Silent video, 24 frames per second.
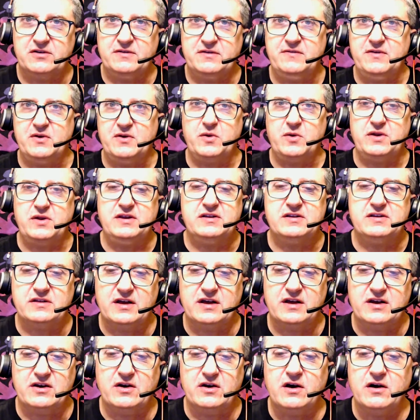We need to let
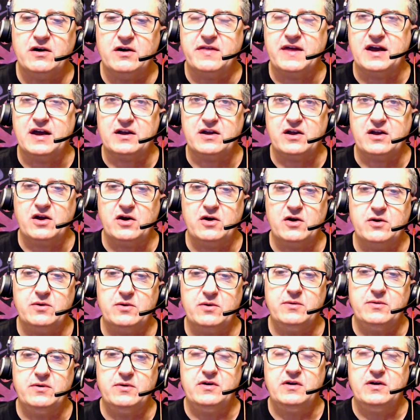all that go
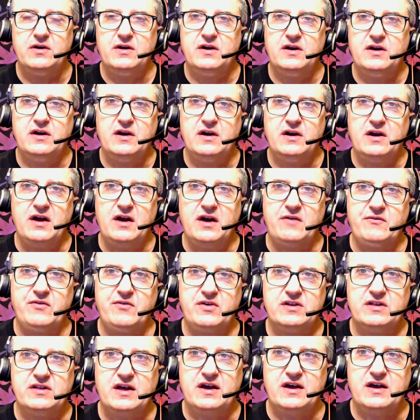and
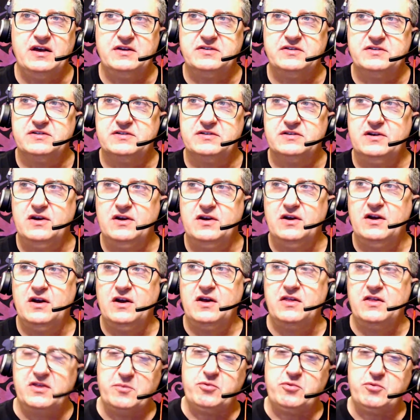realize
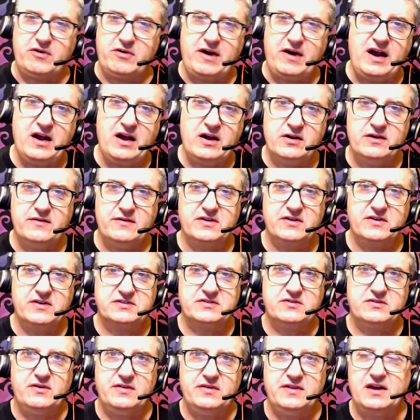they're proud of us
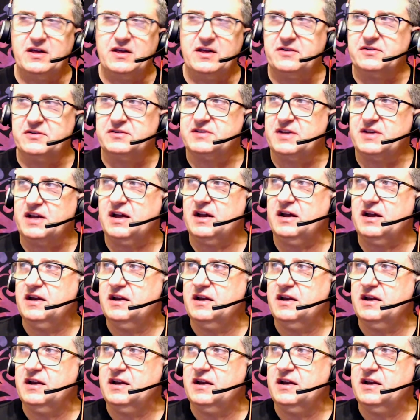on the other side.